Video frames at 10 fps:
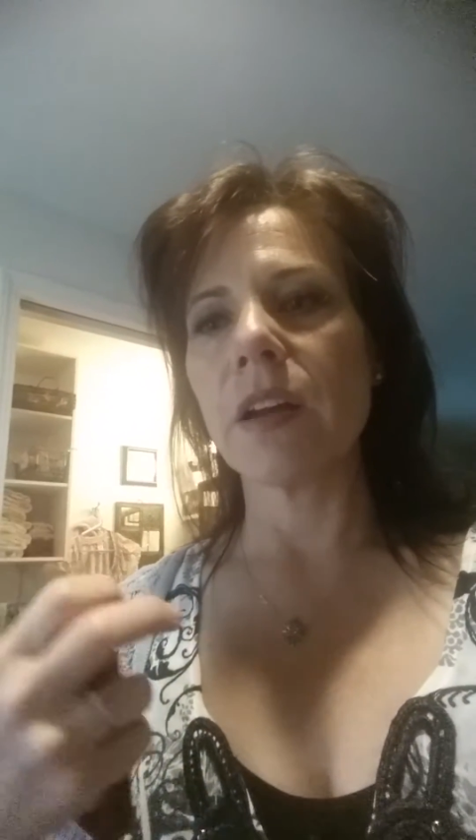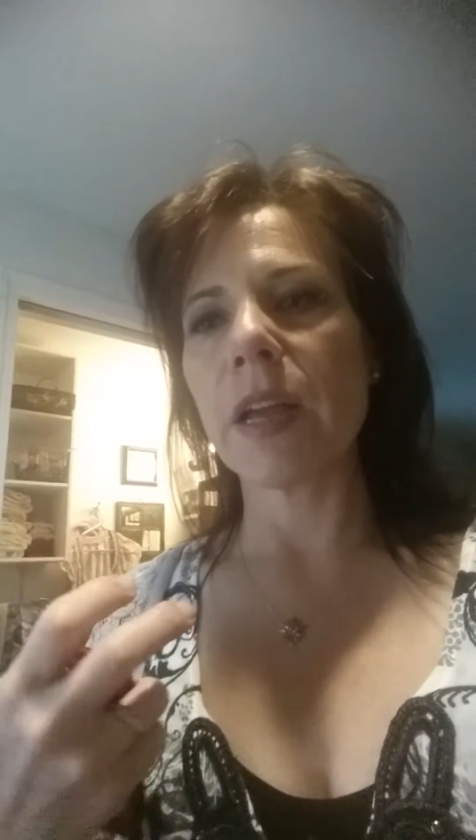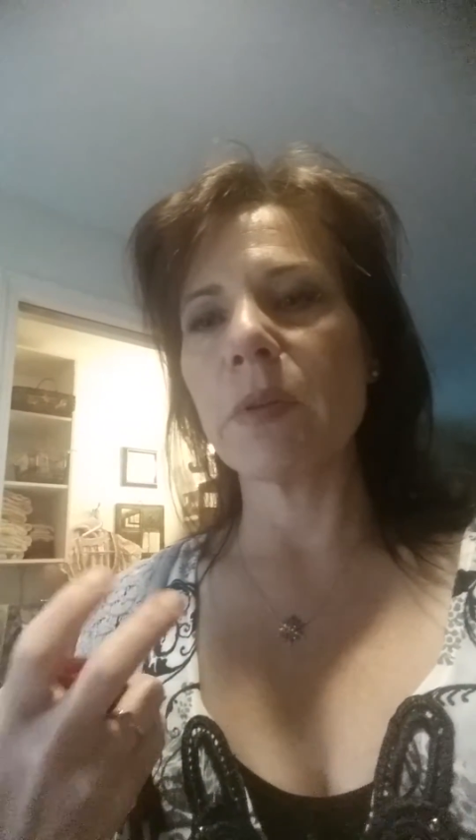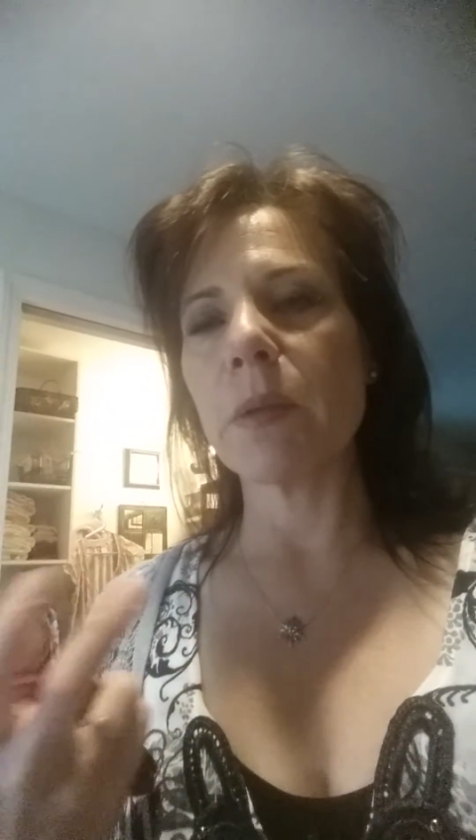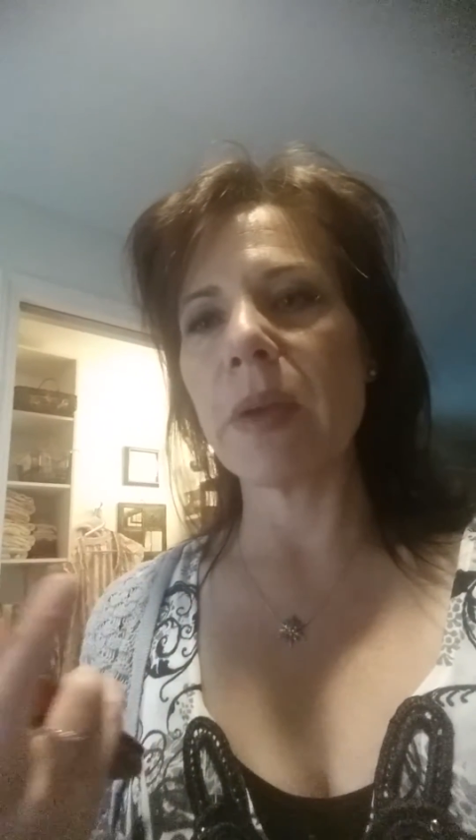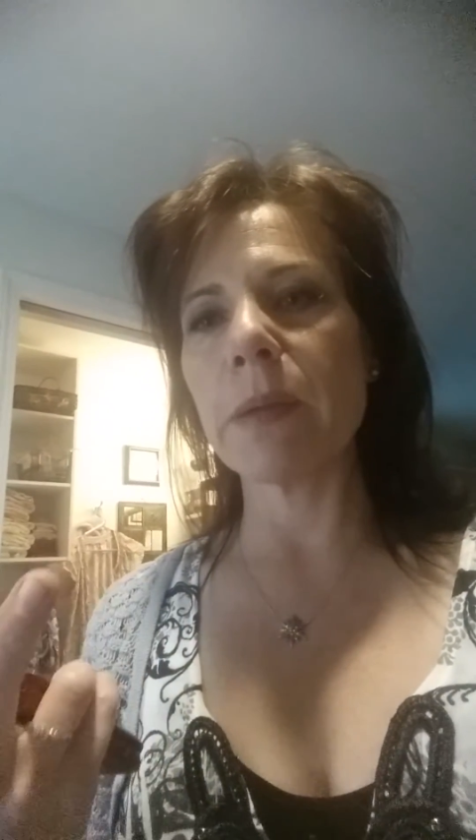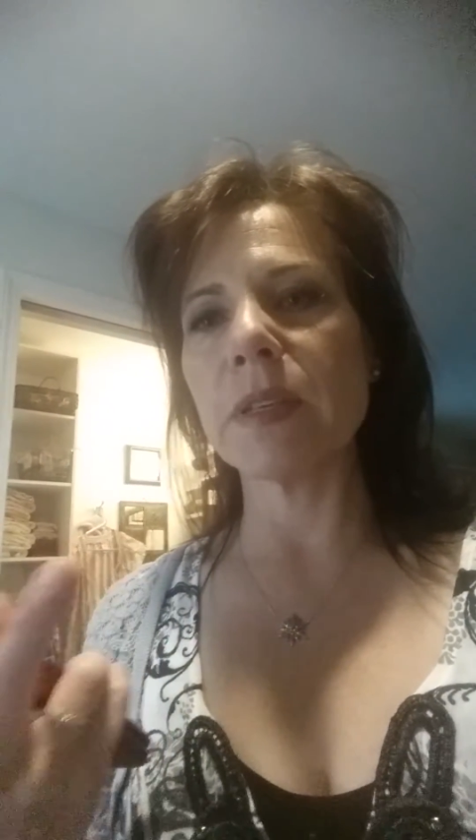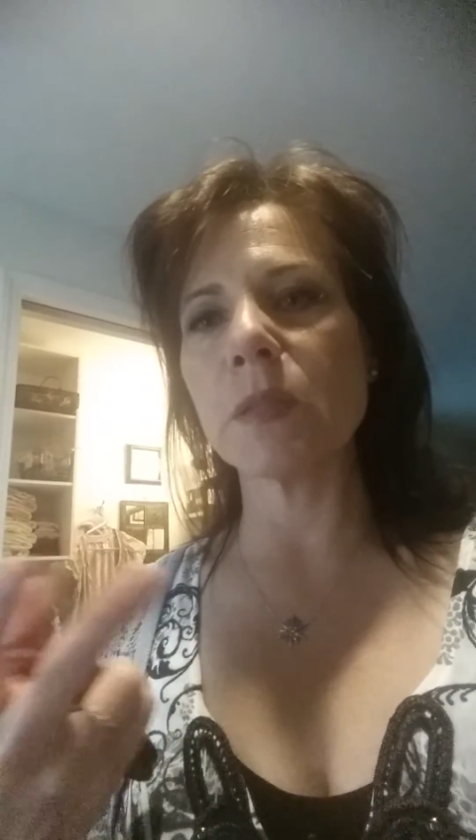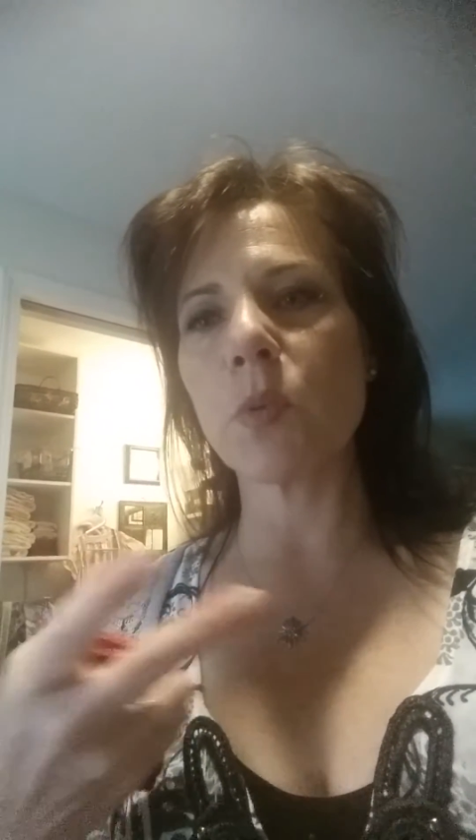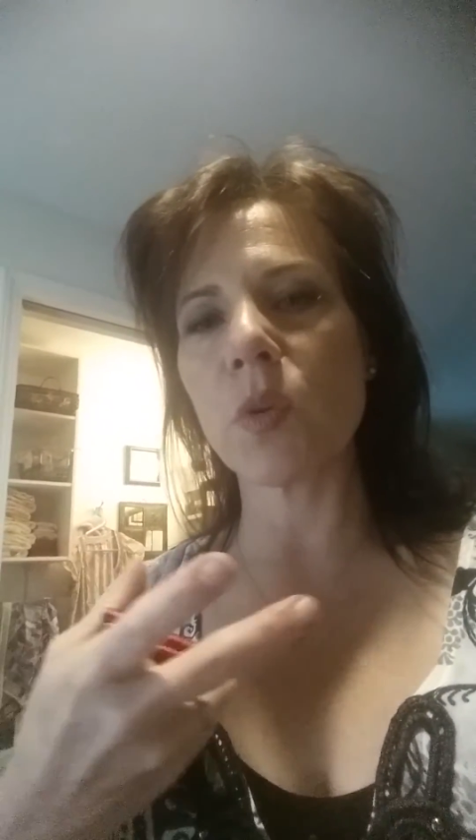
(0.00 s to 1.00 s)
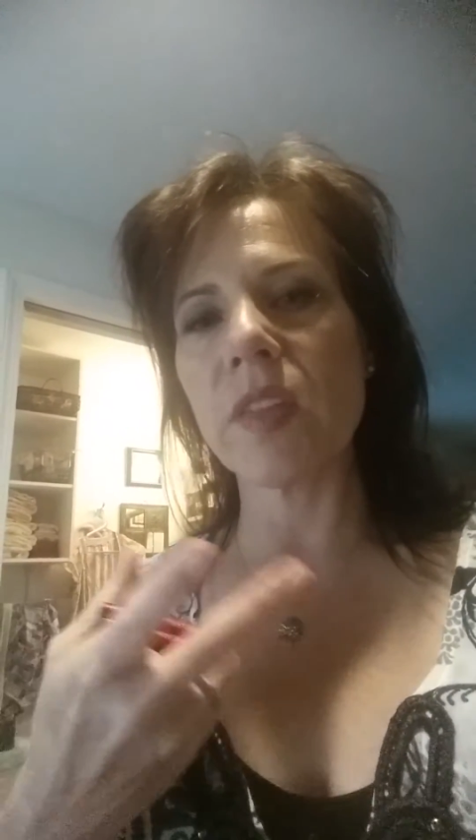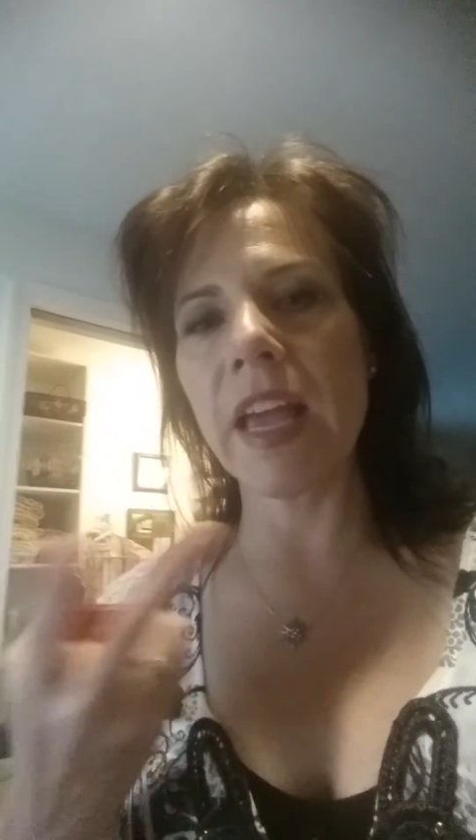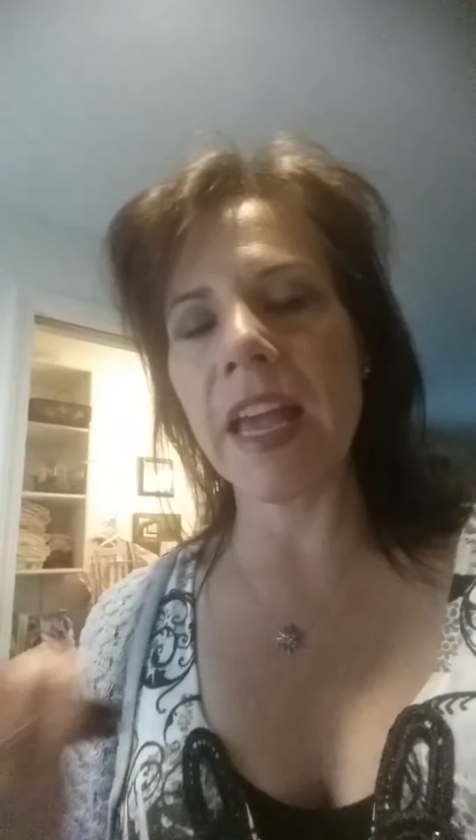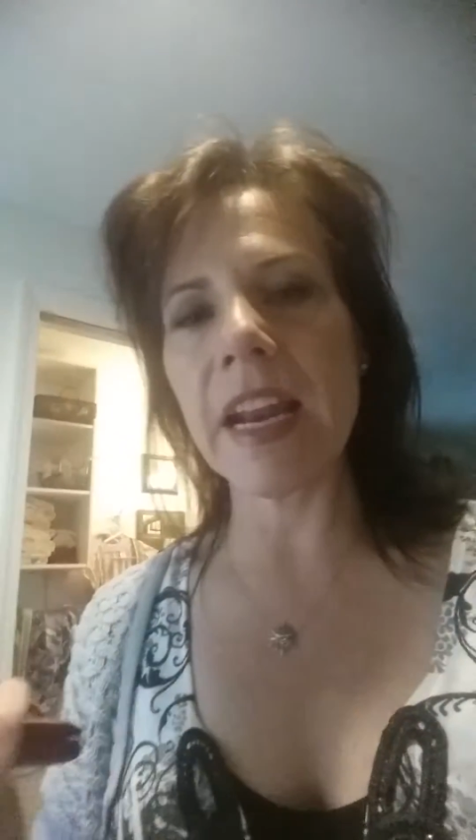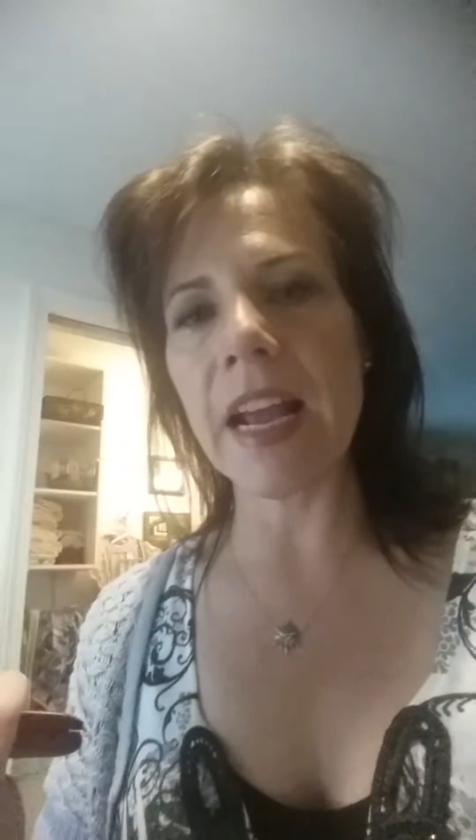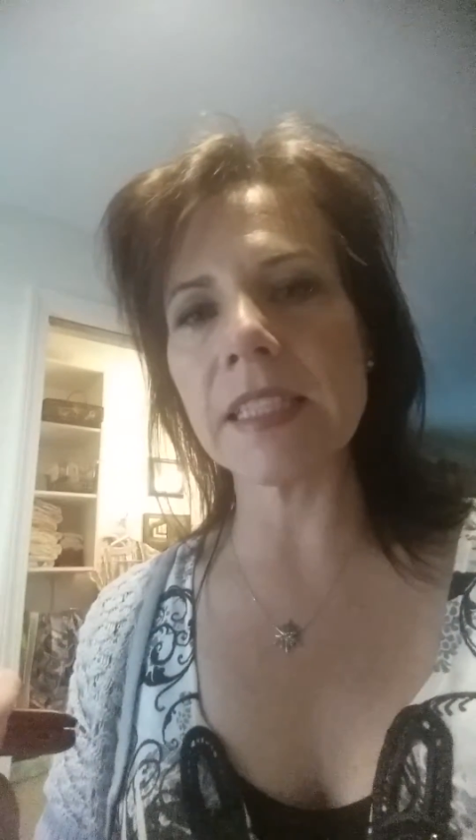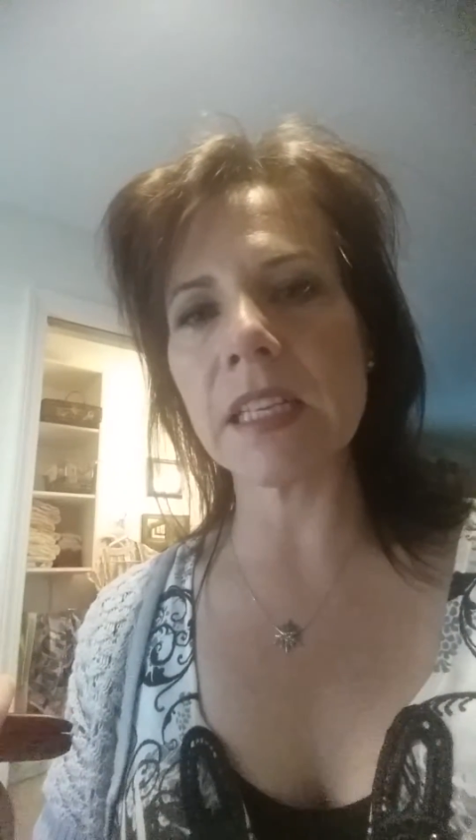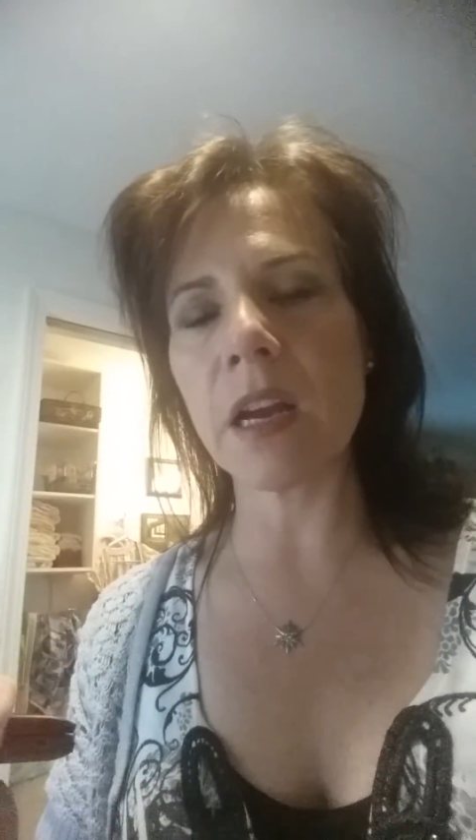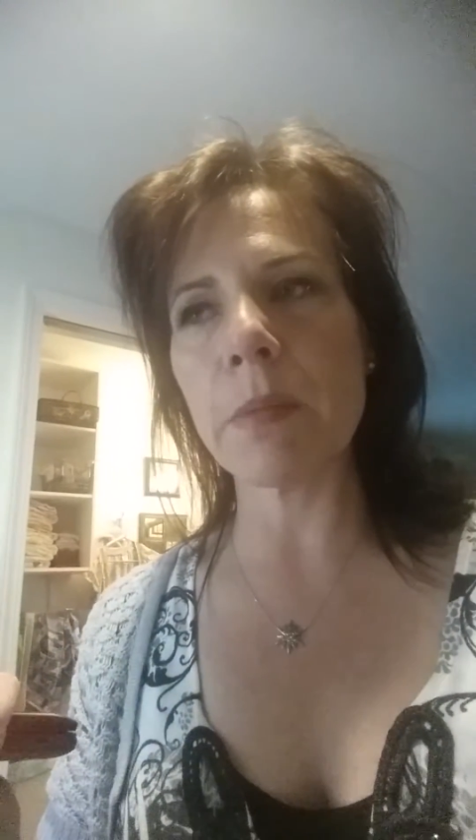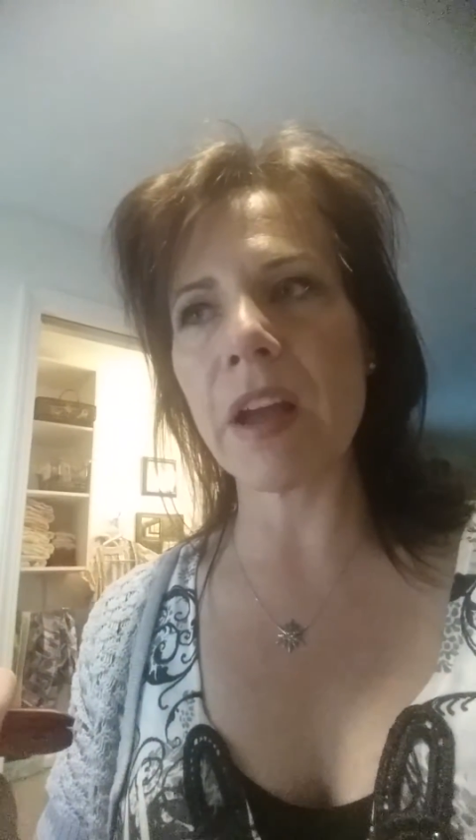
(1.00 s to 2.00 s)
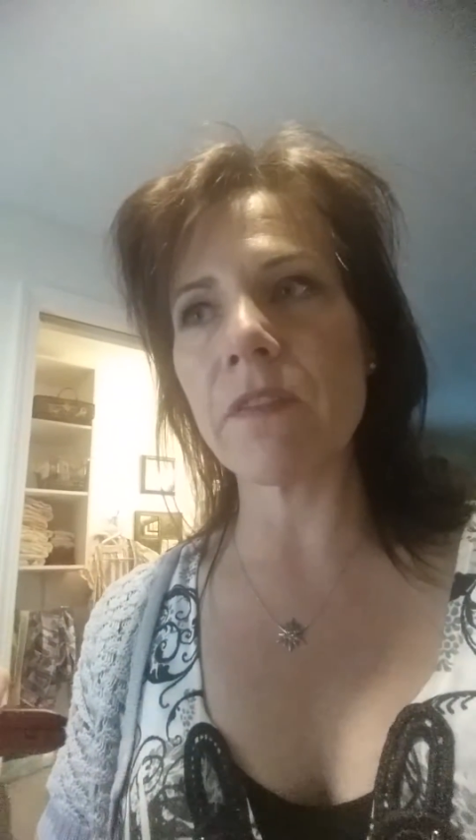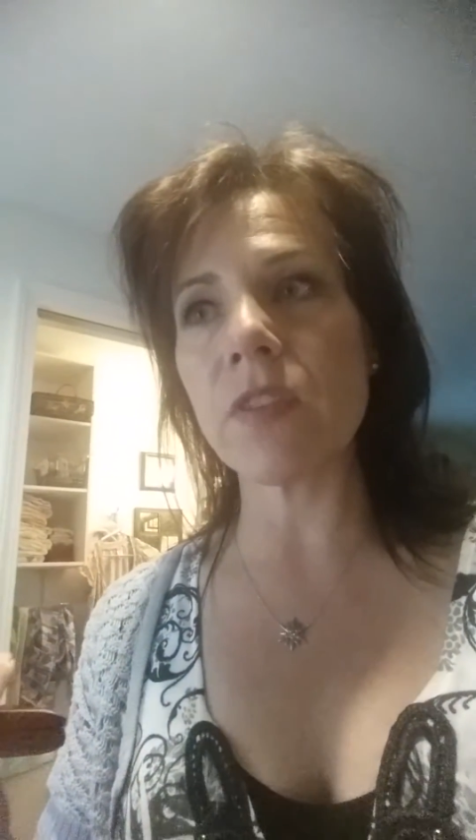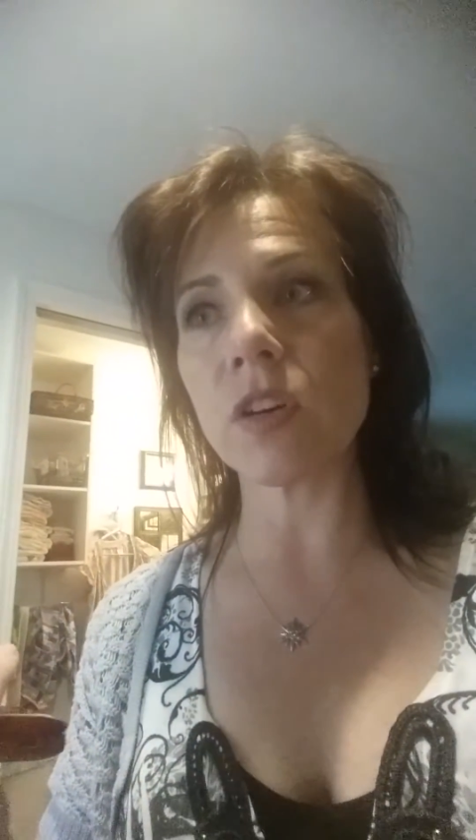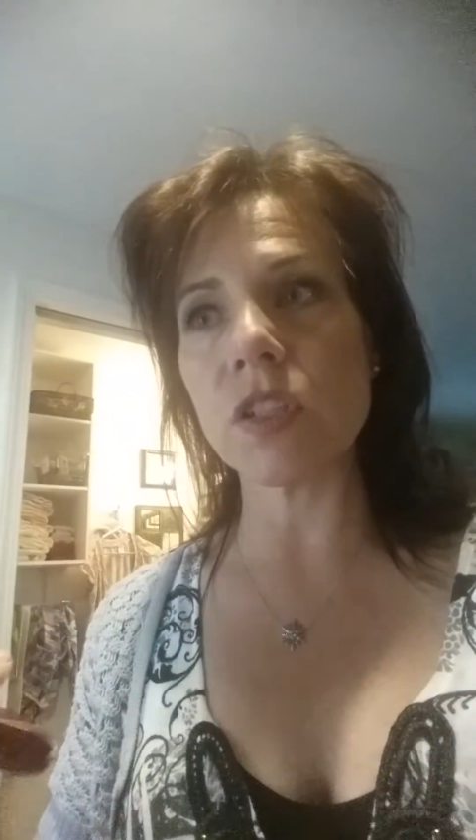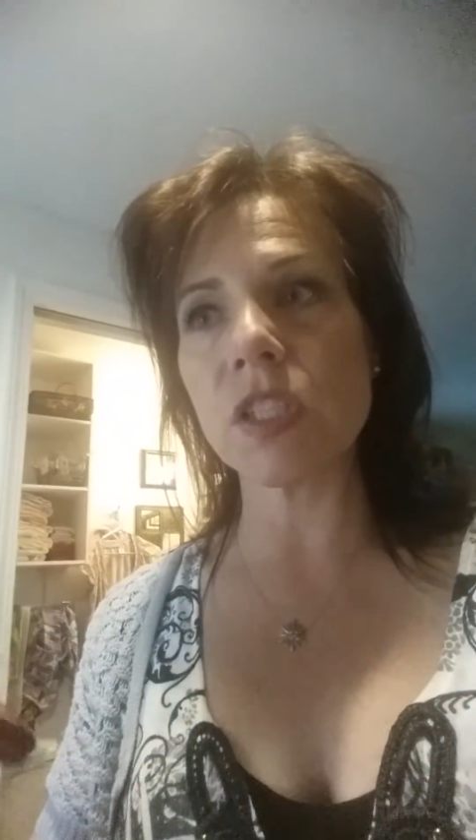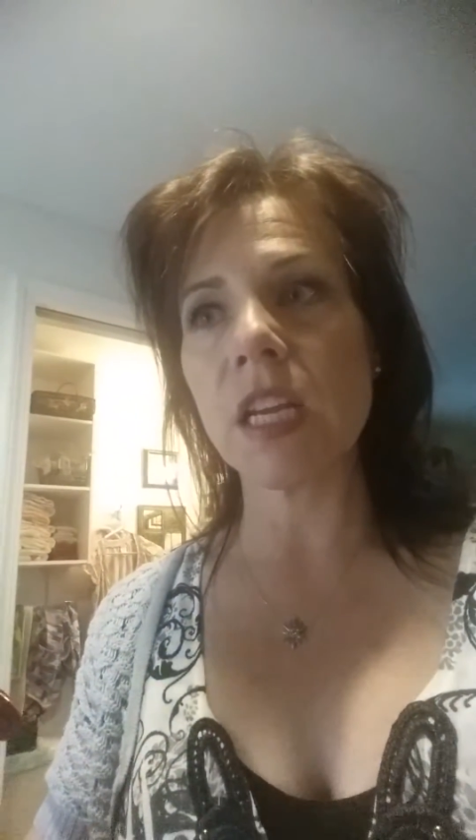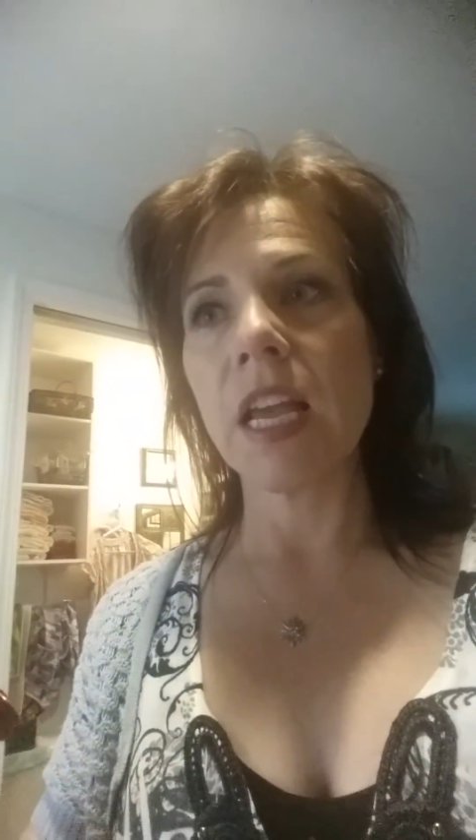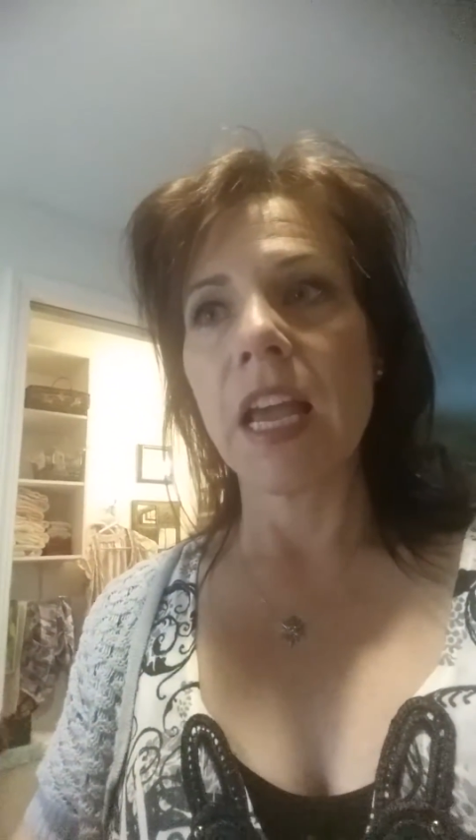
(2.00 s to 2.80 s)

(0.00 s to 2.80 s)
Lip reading: okay, when a baby is born, the head has to come out first,